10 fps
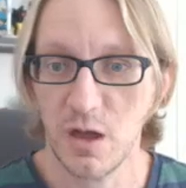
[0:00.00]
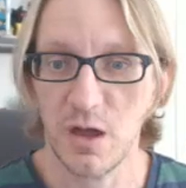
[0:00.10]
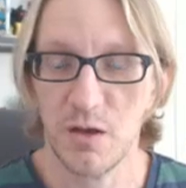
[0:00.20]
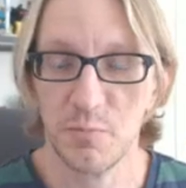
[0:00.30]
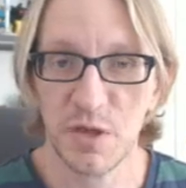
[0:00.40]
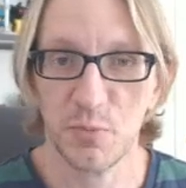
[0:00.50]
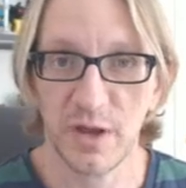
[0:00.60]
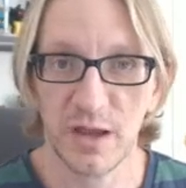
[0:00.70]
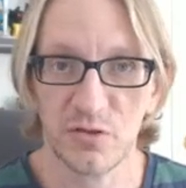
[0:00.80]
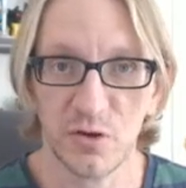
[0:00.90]
people
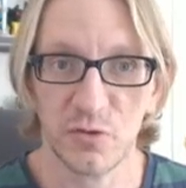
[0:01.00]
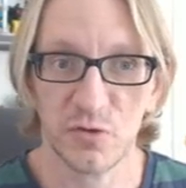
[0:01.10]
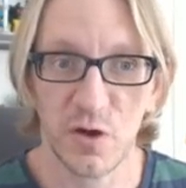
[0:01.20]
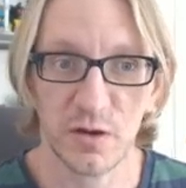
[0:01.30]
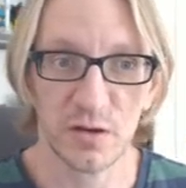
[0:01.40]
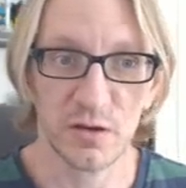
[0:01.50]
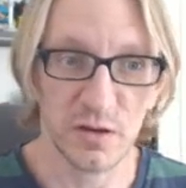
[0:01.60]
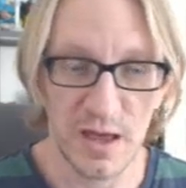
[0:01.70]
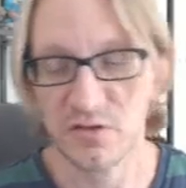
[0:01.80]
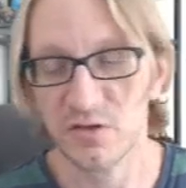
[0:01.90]
talking,
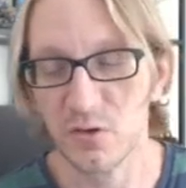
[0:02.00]
asking